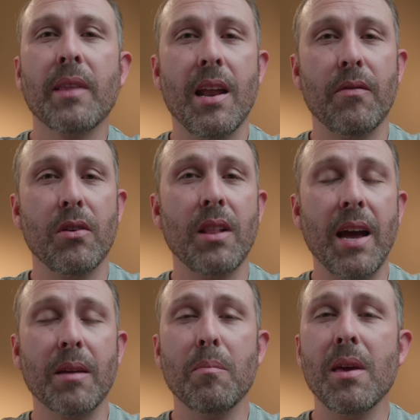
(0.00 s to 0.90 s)
And if you're
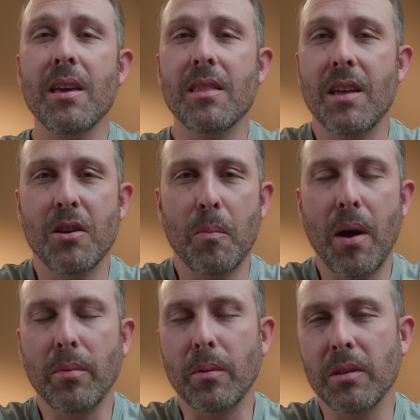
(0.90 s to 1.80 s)
like me, then you're
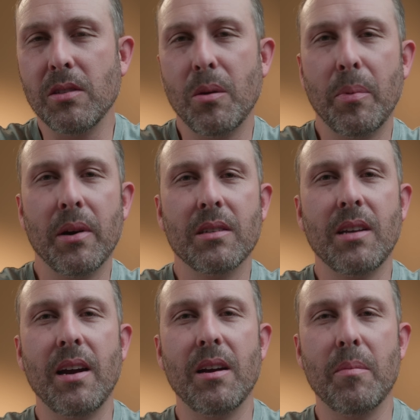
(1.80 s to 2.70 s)
probably super
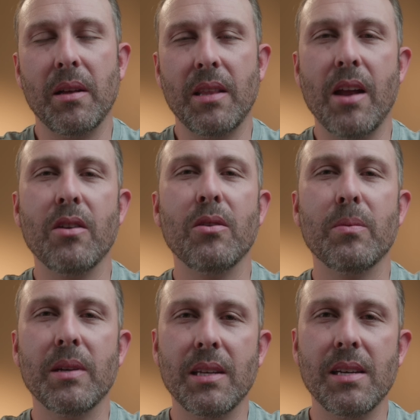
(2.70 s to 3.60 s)
excited about that new
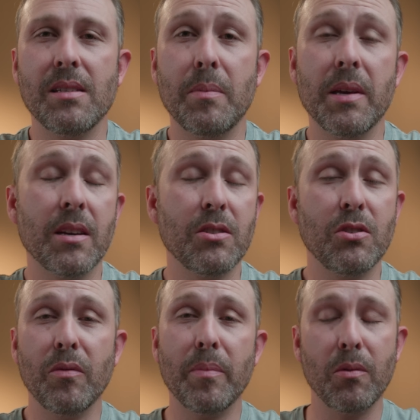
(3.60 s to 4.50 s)
release because
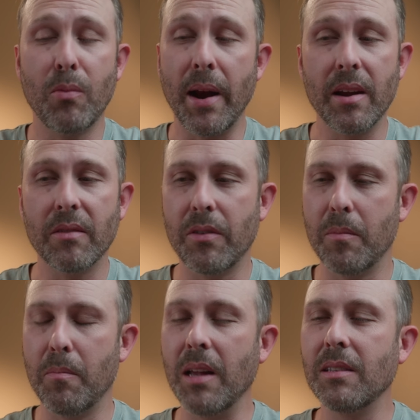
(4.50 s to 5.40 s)
you've been waiting for
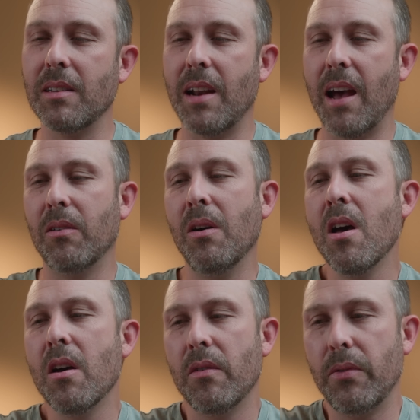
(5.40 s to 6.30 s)
months now
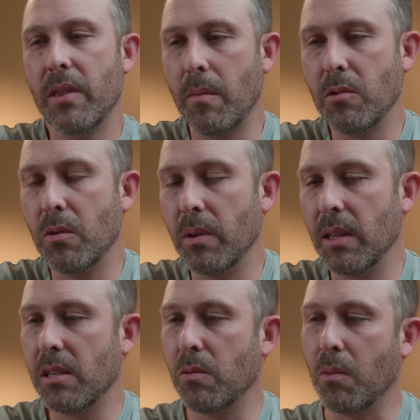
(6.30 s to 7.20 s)
for them to
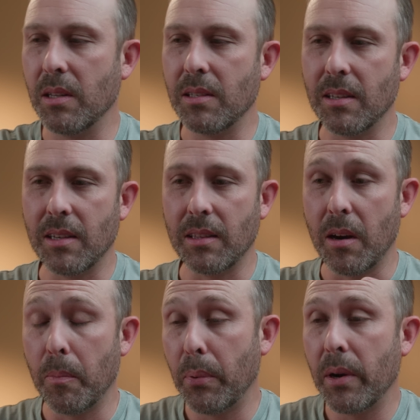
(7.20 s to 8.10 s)
release one, since at
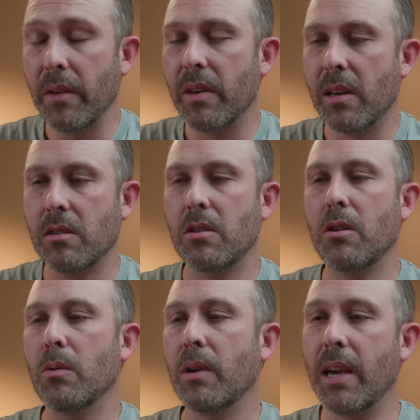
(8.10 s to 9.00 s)
their previous
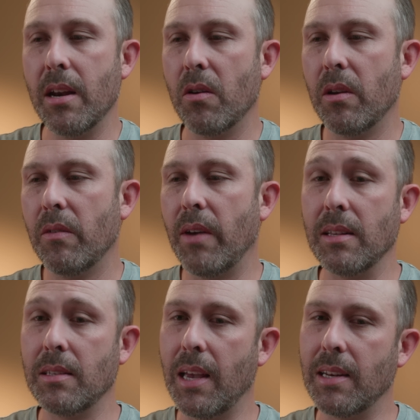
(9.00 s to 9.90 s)
two keynote
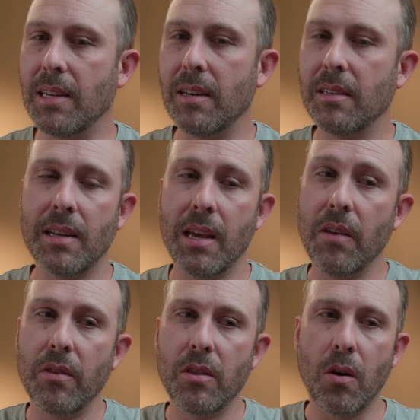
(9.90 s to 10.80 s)
events they didn't,
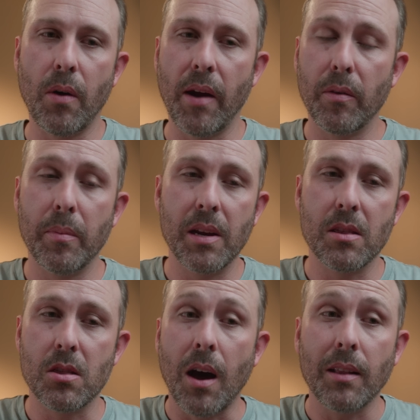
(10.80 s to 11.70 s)
even though everybody
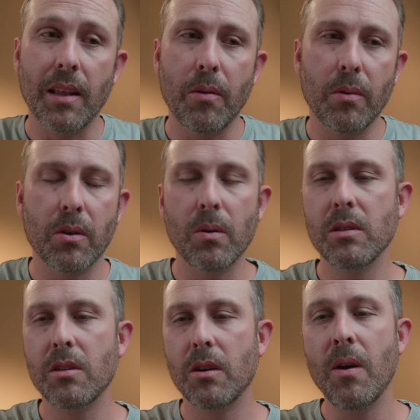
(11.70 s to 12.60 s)
thought they were
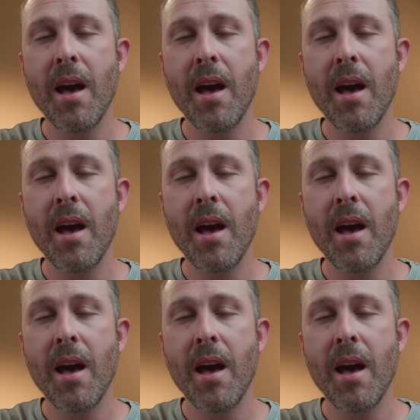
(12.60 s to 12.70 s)
going to,